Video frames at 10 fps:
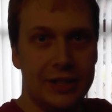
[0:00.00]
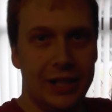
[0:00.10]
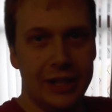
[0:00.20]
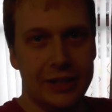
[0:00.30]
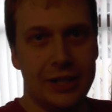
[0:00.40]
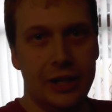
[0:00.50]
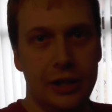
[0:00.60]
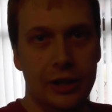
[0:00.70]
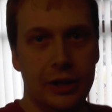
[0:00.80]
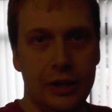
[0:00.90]
is it.
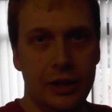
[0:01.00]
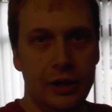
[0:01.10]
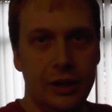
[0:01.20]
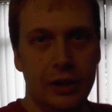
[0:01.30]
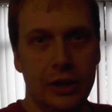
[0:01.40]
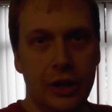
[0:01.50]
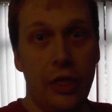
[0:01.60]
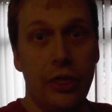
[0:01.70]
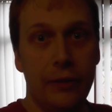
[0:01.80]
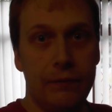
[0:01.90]

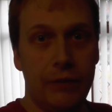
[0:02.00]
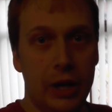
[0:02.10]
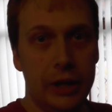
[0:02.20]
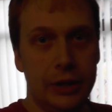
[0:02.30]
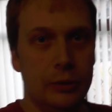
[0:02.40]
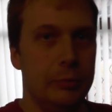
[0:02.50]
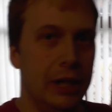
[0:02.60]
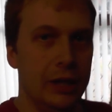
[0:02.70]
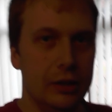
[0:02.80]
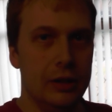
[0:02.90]
The final
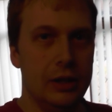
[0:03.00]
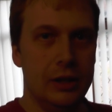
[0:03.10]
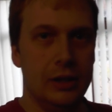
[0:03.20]
meal.